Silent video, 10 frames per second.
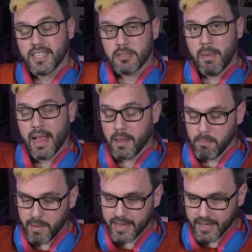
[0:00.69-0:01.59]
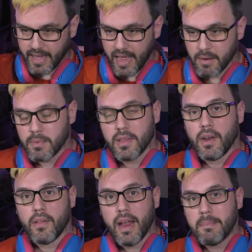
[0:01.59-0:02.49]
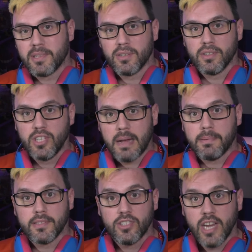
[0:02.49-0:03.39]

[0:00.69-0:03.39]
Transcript: It's Smack, back again with another episode of Chaplain's